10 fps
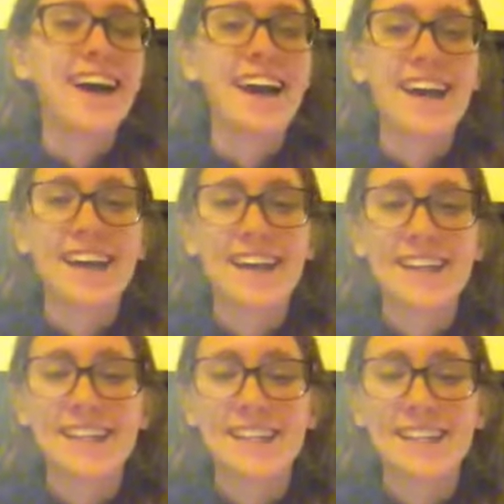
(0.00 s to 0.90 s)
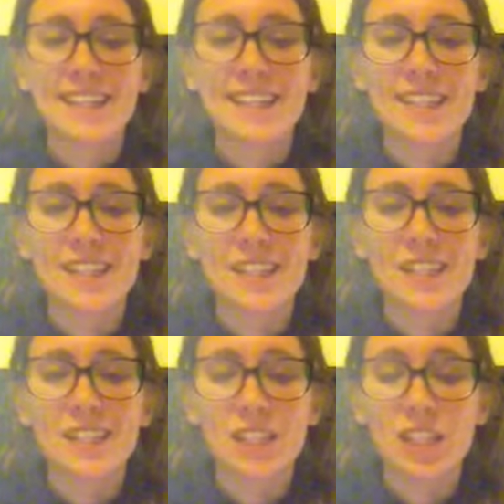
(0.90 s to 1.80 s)
And
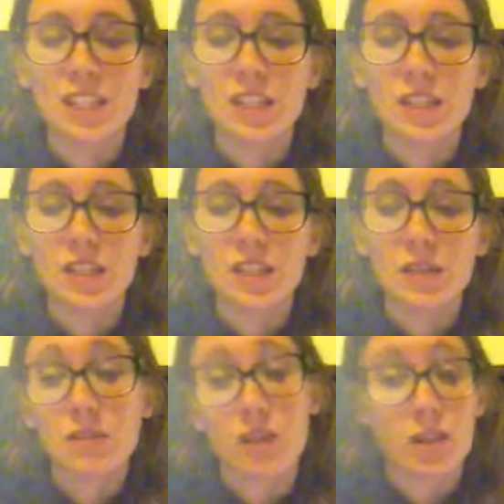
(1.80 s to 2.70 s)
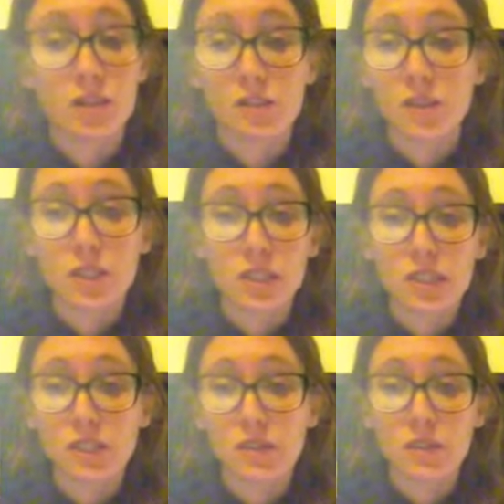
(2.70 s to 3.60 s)
I was talking to her, and
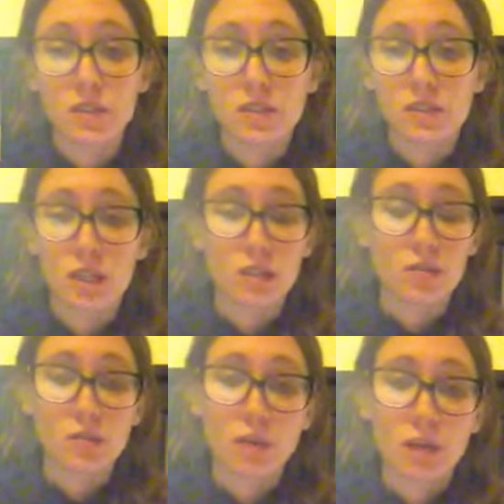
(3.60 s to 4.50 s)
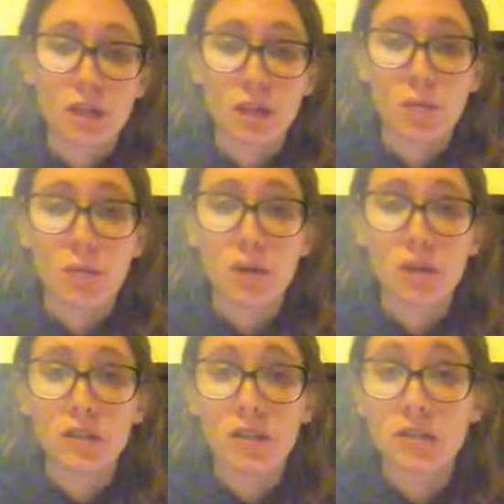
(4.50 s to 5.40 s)
her kids were wanting to get
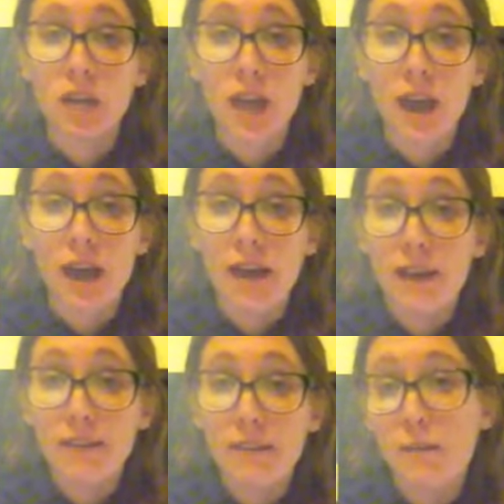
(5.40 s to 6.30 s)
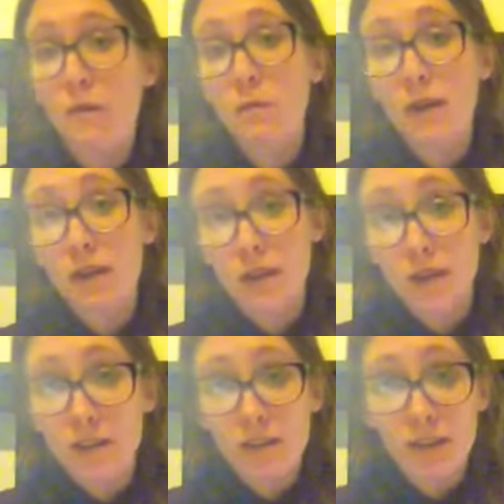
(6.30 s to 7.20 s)
birds, and I was like, I have 2
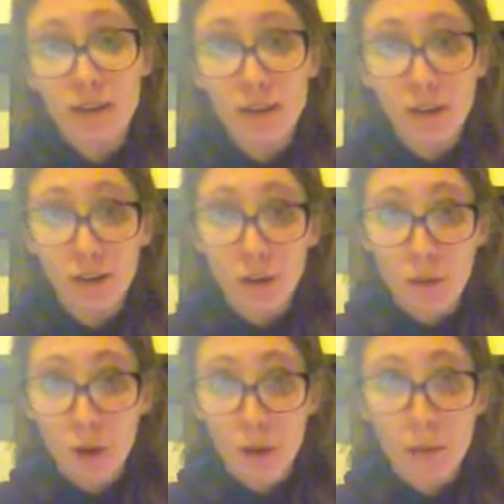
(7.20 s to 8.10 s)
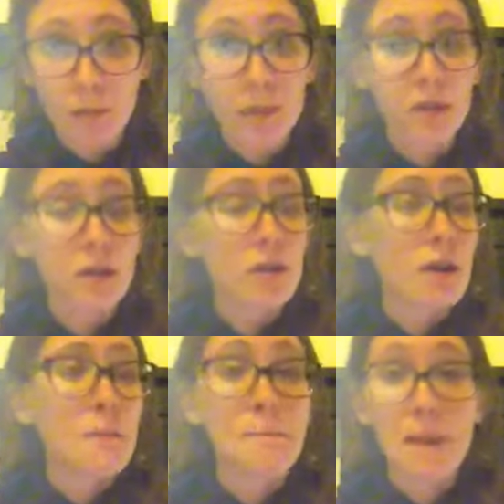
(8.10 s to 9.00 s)
parakeets that need a new home,
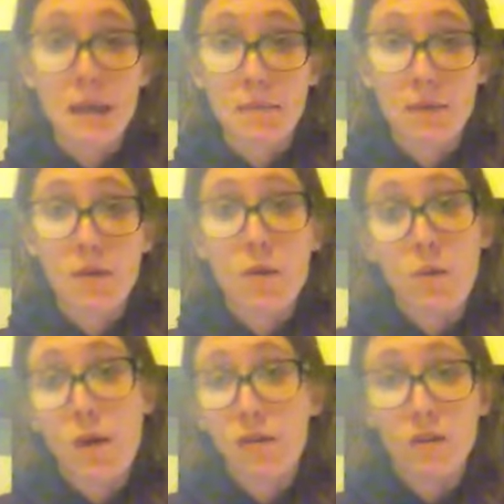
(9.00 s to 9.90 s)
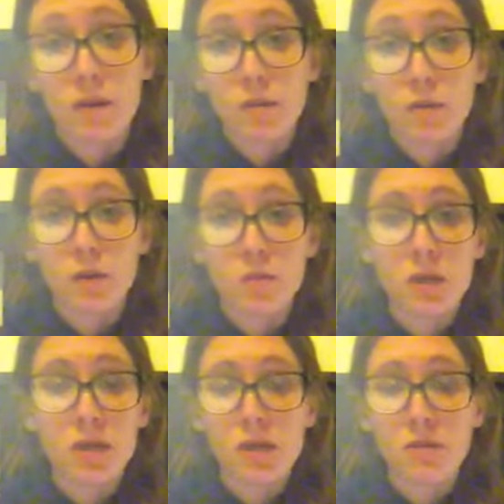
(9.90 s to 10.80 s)
maybe, or I'll take them with
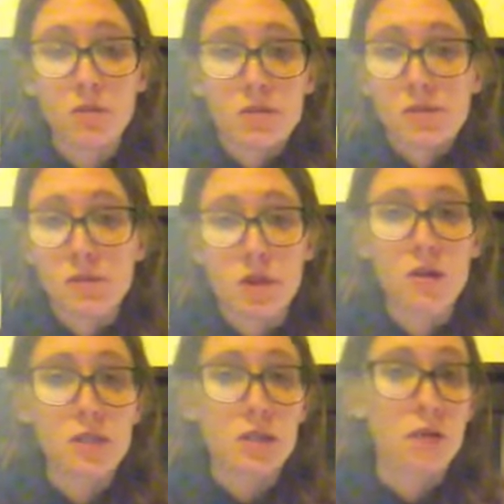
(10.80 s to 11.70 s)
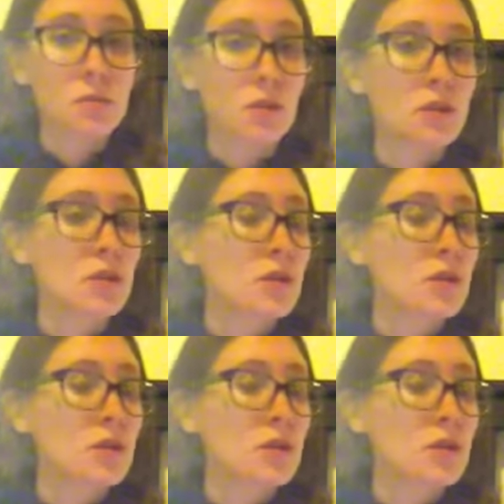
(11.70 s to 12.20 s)
me. That was always an option.